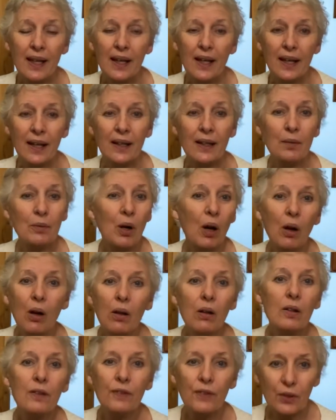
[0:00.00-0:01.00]

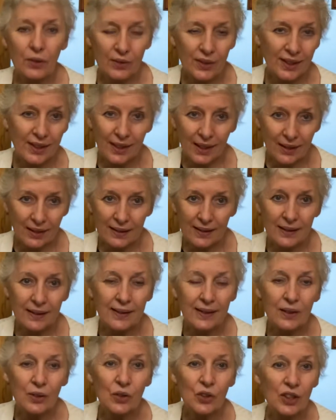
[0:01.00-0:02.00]
all of those things.
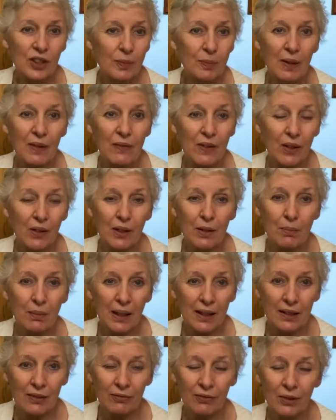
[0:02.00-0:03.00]
So just be very
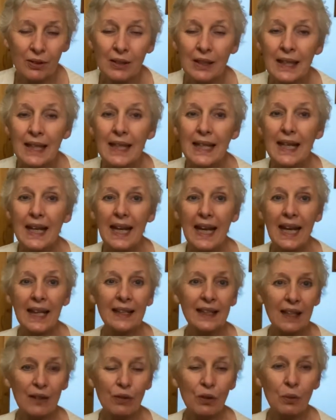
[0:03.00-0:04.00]
mindful.
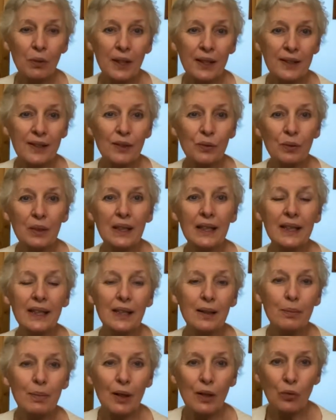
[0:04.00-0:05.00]
And level 1 is really
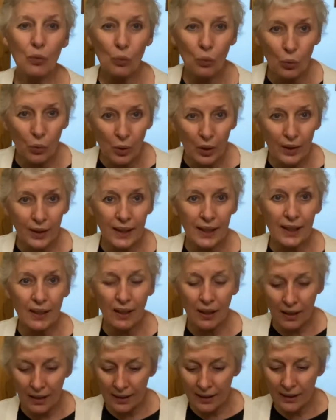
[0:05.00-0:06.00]
about working
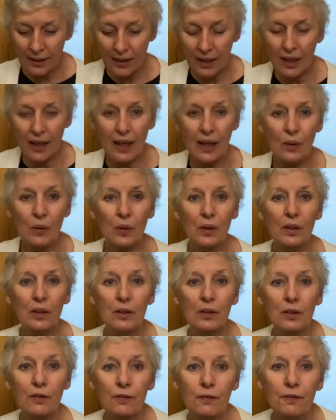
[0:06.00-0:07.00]
on
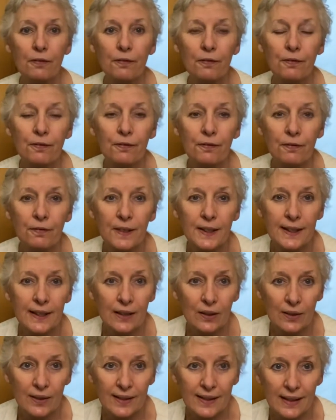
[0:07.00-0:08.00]
our
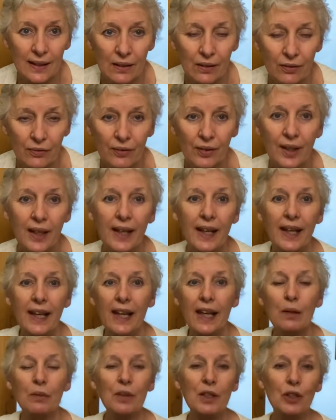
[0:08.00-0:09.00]
physical self.
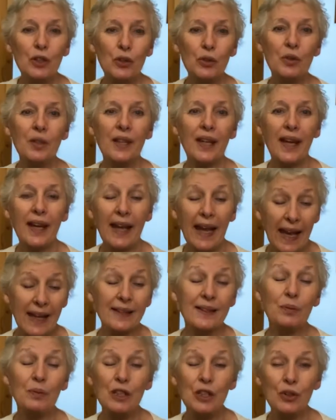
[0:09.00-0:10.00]
And we do that,
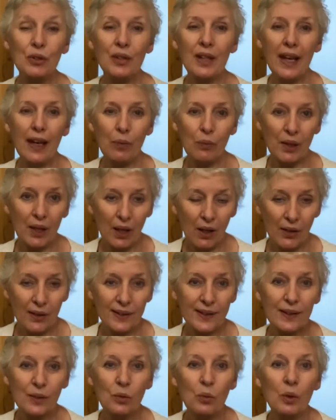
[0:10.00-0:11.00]
as we do that, we
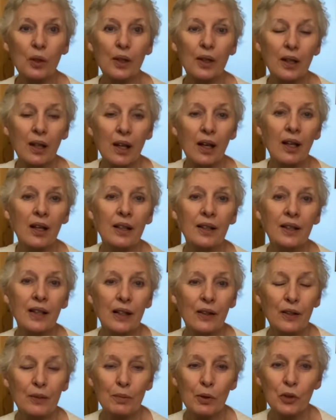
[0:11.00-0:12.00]
also work on
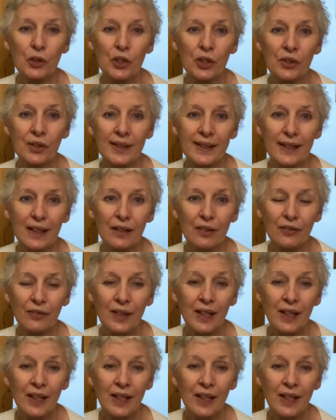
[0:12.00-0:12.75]
our emotional self,